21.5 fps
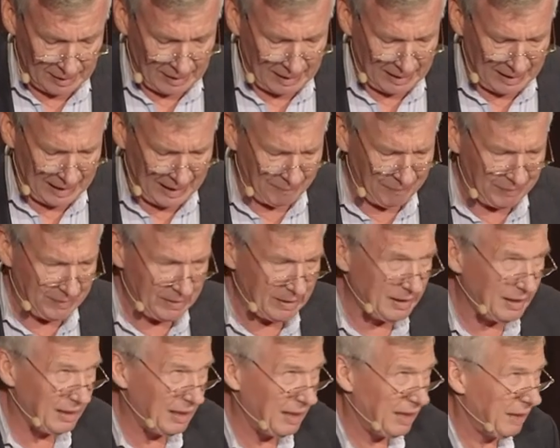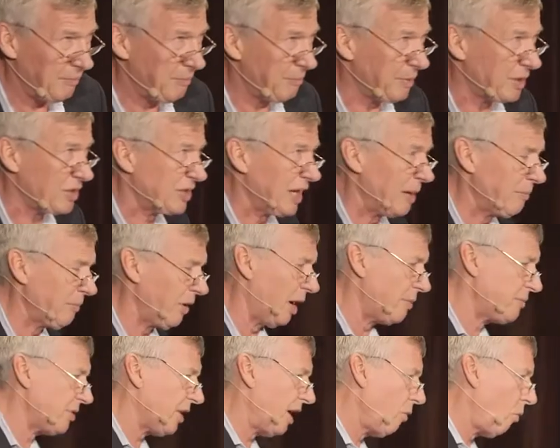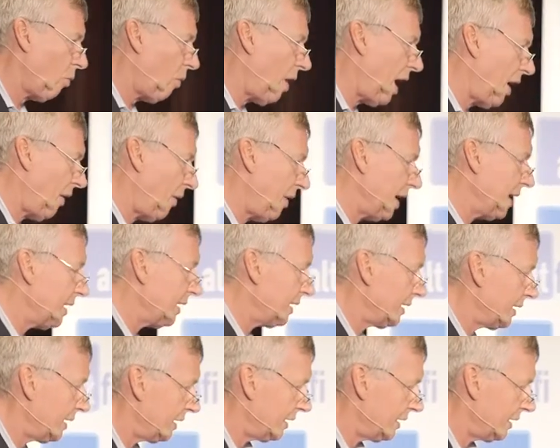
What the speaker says: but sometimes I worry